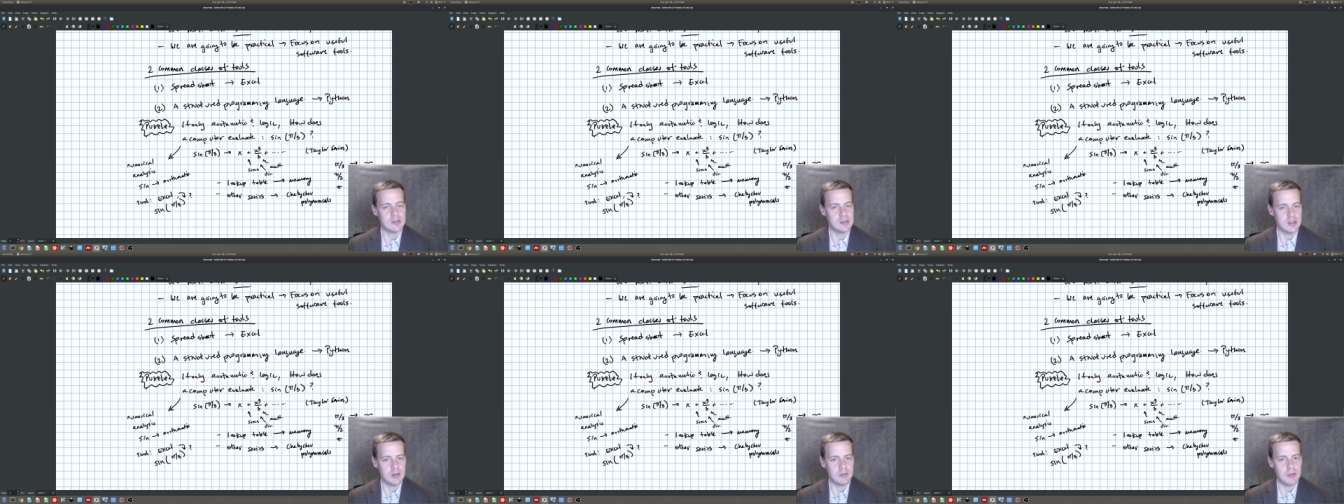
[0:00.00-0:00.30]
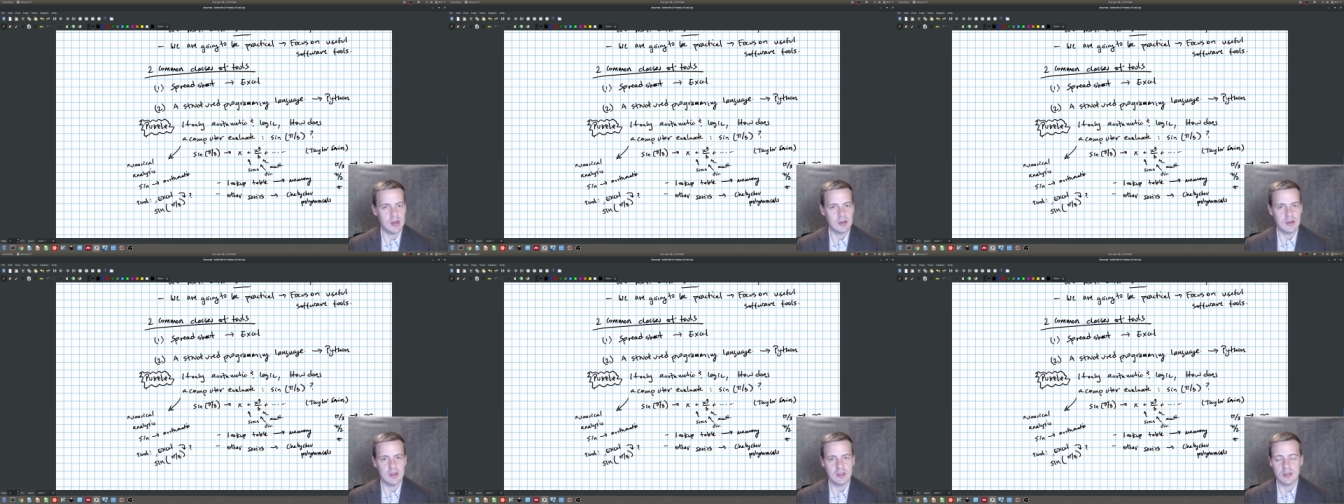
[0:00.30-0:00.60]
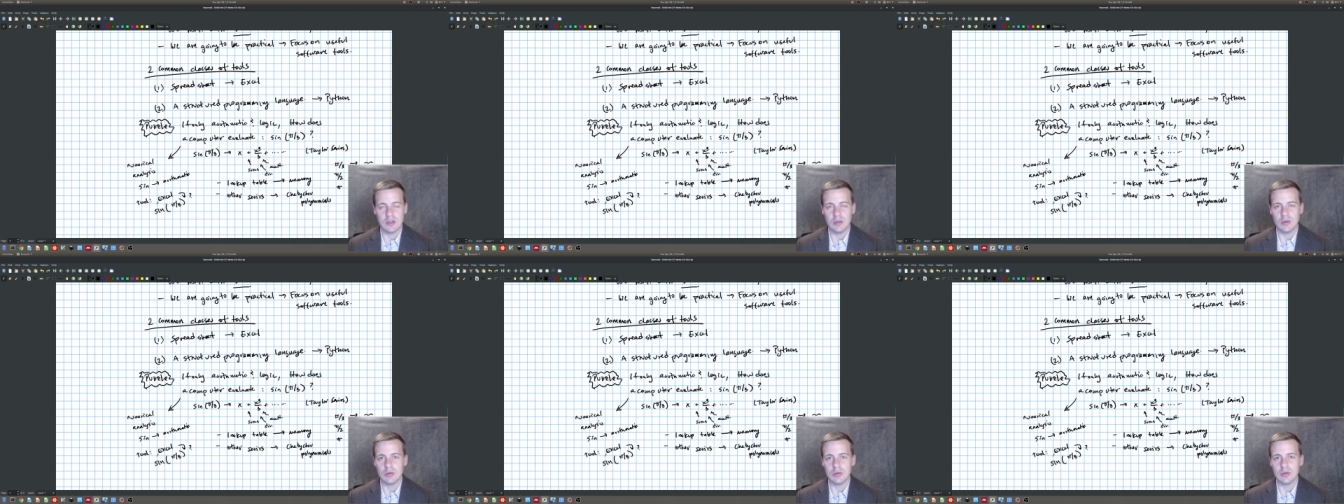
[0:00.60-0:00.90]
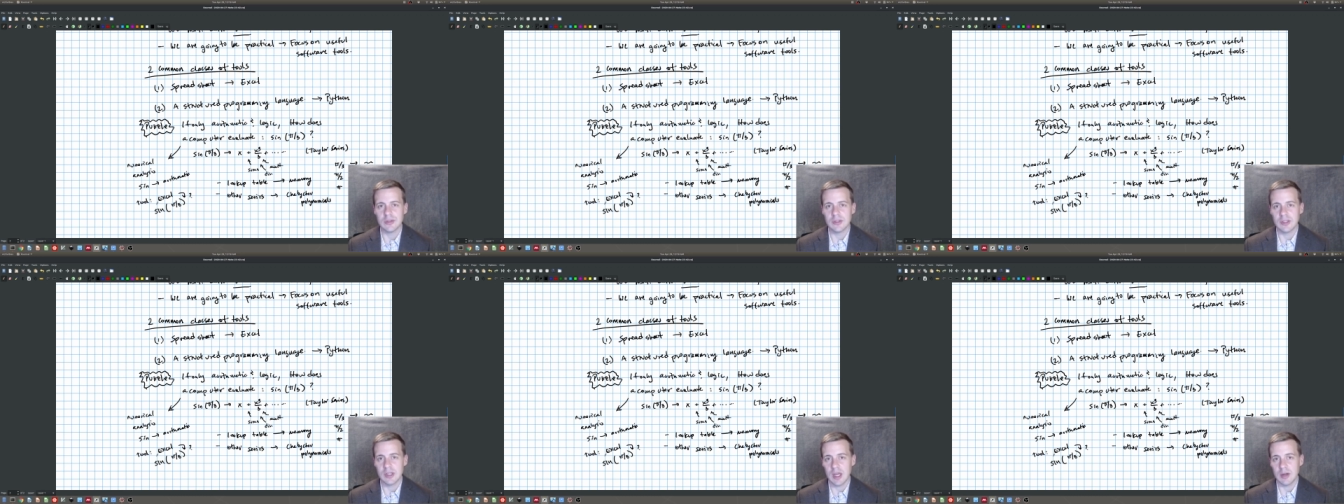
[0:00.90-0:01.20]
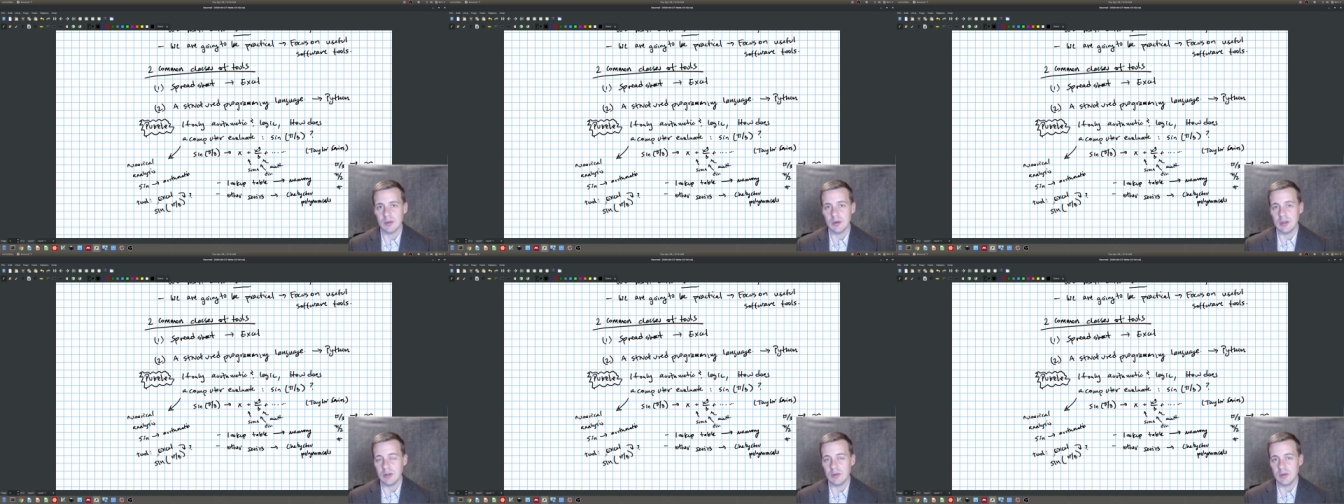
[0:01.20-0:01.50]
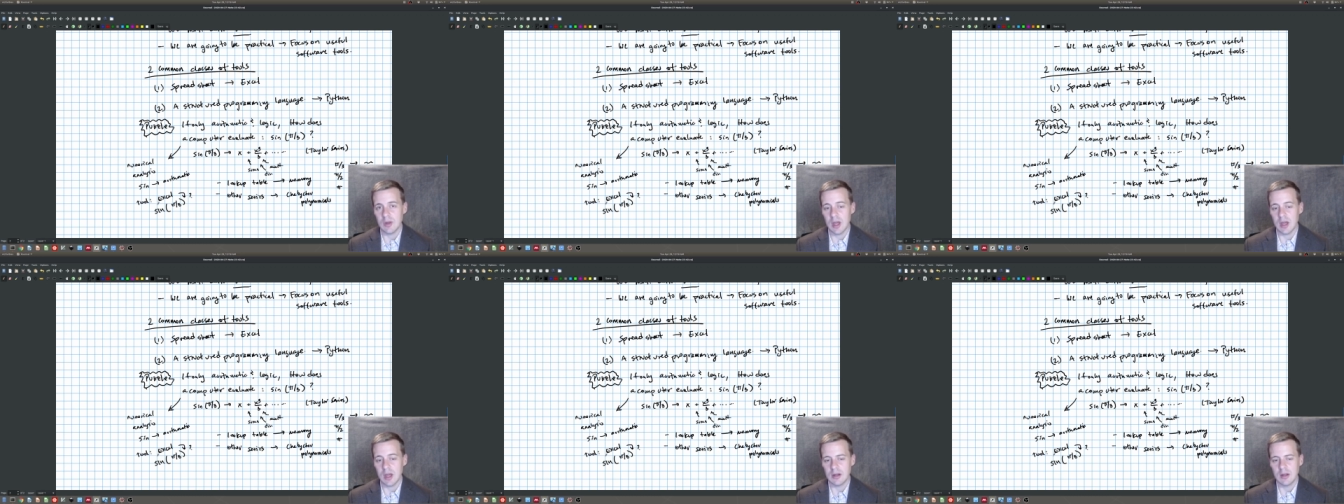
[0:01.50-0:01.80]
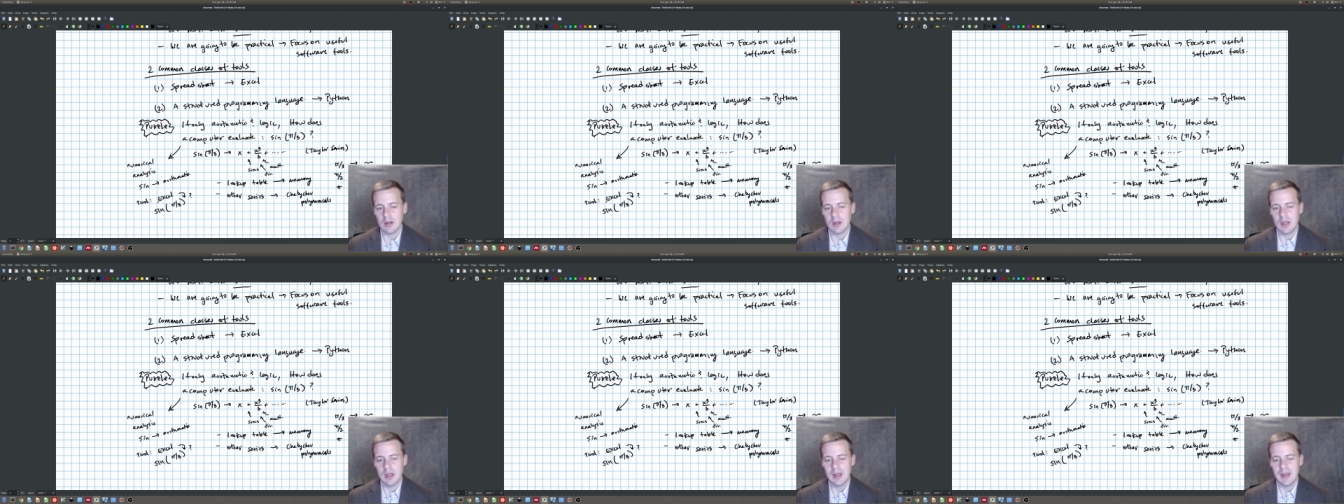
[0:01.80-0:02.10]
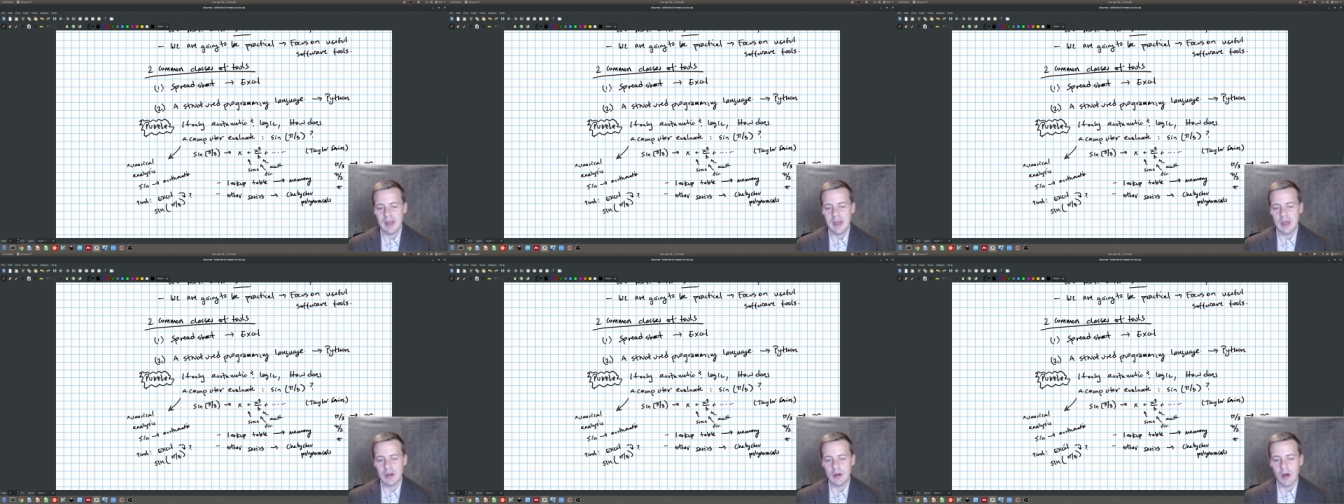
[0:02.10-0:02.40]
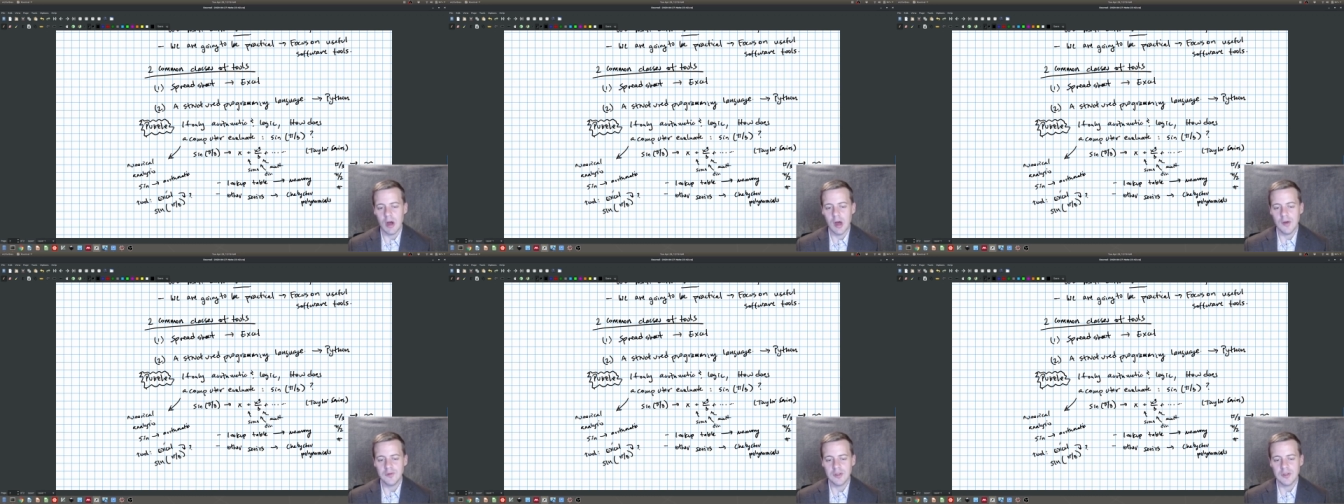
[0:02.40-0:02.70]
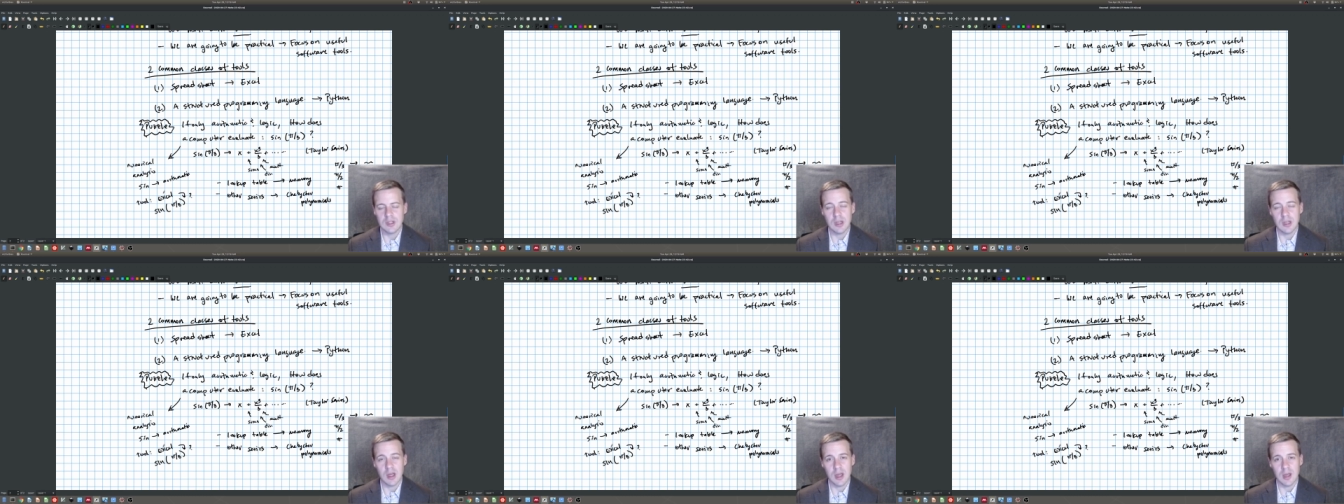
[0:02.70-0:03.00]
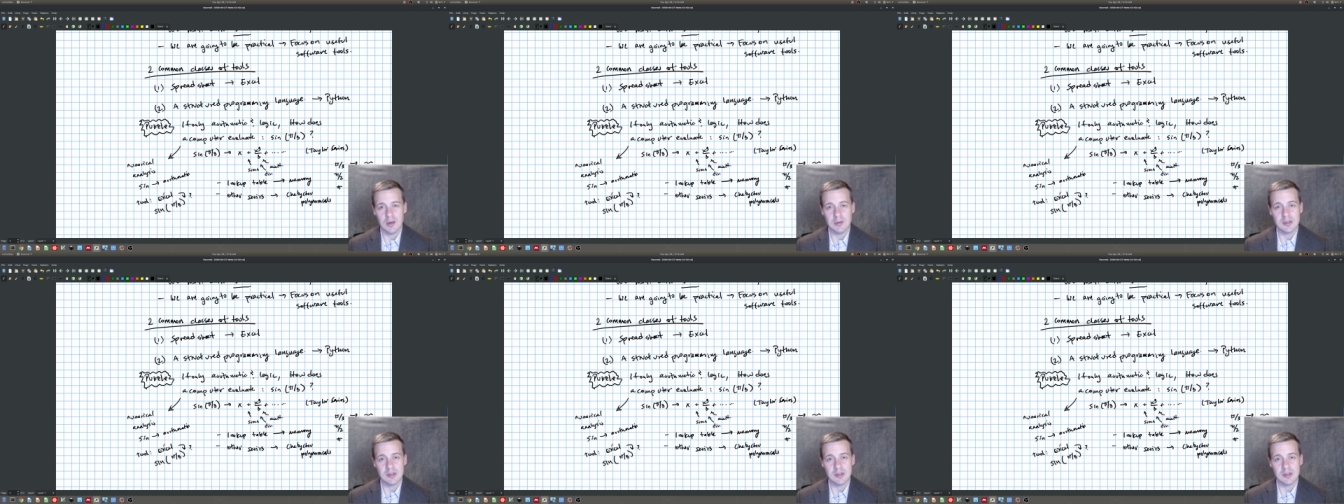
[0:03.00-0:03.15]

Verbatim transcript: about these tools and how we do that. And oftentimes,